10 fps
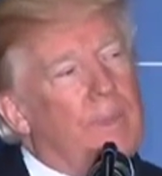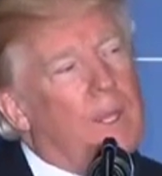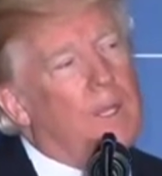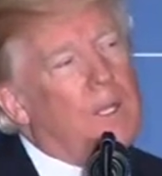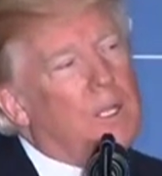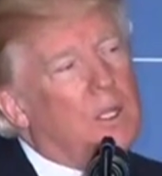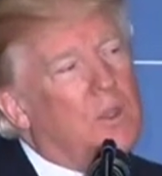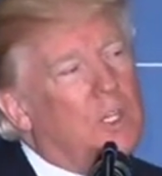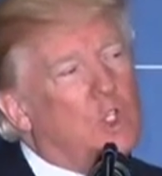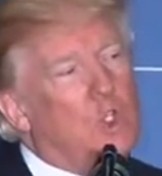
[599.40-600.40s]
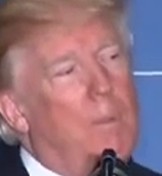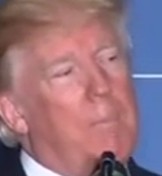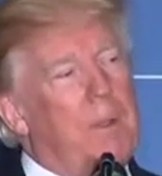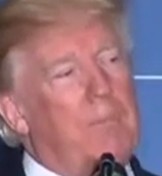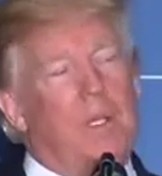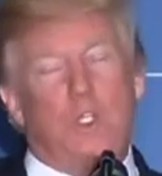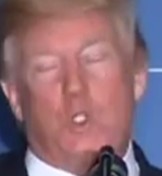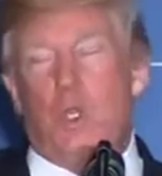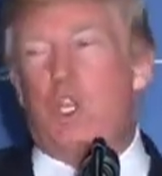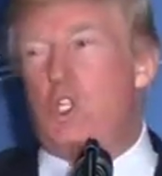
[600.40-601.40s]
Under the Trump
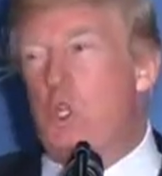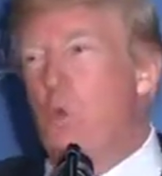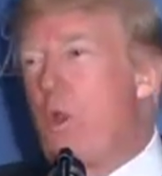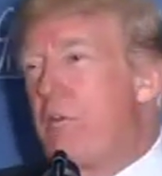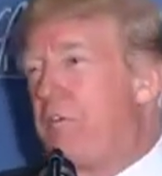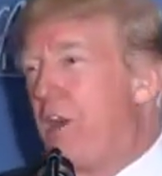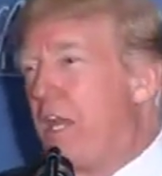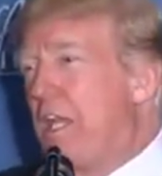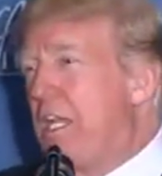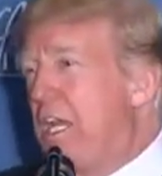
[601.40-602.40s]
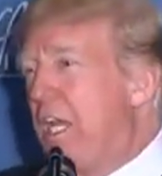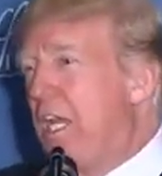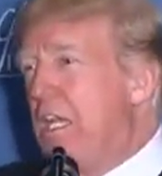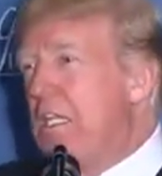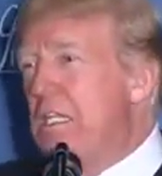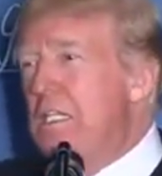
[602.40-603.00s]
administration, we are finally getting